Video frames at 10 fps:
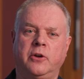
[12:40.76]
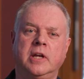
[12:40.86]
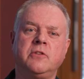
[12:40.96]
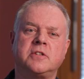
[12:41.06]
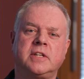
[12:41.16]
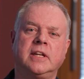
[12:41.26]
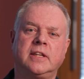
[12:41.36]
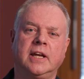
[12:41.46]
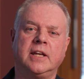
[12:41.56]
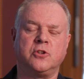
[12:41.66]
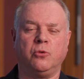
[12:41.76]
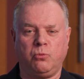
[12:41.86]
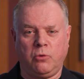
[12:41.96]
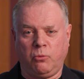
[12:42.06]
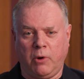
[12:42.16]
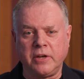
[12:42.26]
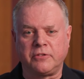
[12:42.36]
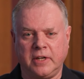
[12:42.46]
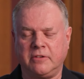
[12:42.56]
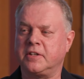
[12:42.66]
the interesting thing is, or one of
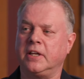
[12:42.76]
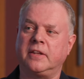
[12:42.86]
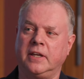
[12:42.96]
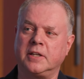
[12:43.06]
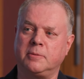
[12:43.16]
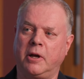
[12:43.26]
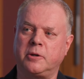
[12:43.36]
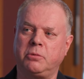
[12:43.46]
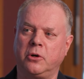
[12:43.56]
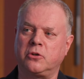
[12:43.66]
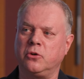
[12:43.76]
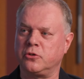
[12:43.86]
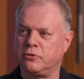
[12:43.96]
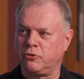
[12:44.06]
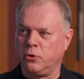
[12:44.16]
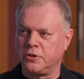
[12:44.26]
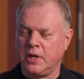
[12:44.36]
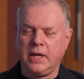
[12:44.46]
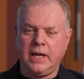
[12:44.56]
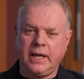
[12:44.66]
the interesting things about the protocols, of course,
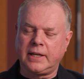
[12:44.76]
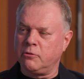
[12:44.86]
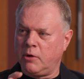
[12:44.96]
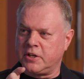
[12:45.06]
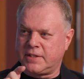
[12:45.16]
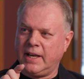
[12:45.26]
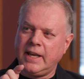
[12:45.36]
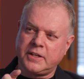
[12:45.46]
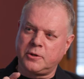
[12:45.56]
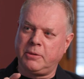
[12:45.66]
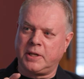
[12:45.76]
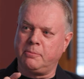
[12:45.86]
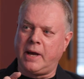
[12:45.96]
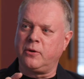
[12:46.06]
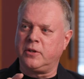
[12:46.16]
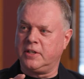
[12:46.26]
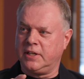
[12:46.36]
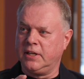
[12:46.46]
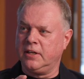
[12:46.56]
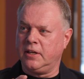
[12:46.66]
Hitler writes a little bit about it
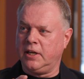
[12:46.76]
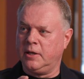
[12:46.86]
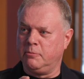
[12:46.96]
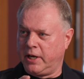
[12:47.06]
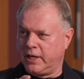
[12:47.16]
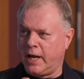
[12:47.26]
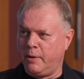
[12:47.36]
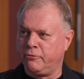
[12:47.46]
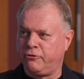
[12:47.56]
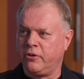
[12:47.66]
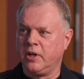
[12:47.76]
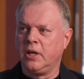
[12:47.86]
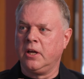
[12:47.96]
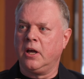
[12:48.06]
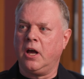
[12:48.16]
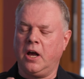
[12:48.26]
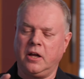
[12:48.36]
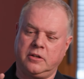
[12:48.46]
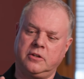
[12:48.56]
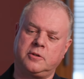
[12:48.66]
in Mein Kampf.
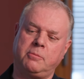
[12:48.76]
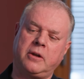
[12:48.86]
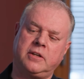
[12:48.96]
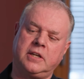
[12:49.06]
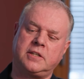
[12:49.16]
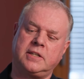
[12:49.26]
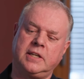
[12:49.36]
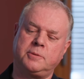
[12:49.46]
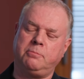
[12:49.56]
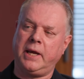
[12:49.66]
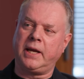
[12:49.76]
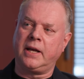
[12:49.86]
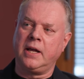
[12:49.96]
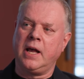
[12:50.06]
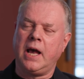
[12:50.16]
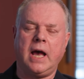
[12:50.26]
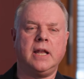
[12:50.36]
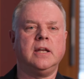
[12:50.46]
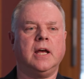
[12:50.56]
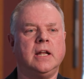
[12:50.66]
It's about this big,
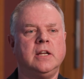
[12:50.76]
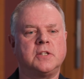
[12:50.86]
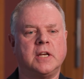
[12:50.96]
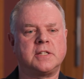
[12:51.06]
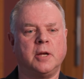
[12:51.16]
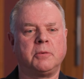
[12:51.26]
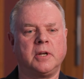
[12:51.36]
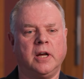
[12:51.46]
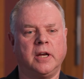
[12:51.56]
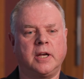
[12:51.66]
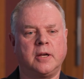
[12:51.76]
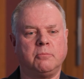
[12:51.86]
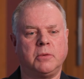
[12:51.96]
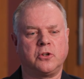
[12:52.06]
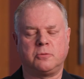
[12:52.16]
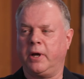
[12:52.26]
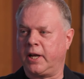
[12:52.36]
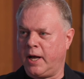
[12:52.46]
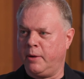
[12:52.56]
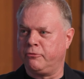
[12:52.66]
and he says something like, because Mein
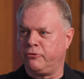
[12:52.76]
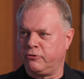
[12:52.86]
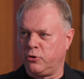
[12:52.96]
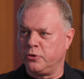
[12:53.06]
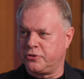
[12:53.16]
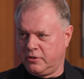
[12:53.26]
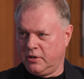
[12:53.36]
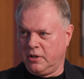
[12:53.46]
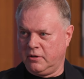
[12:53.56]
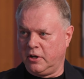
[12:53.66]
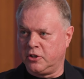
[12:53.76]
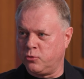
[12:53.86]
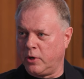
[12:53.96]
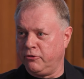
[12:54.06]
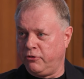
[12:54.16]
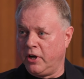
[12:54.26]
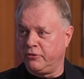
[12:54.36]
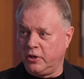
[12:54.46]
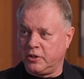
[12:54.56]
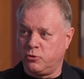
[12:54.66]
Kampf, of course,
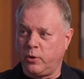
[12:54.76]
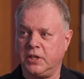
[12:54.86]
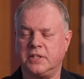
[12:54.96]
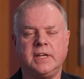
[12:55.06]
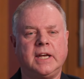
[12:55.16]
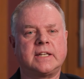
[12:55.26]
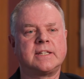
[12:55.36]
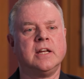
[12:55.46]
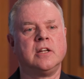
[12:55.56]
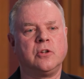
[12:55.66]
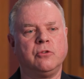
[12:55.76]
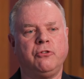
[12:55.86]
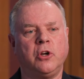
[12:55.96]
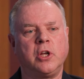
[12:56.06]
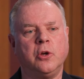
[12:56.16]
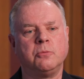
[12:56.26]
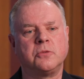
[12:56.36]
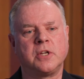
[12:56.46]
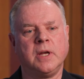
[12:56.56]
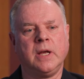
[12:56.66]
1925, 1926, 2
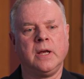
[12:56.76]
volumes.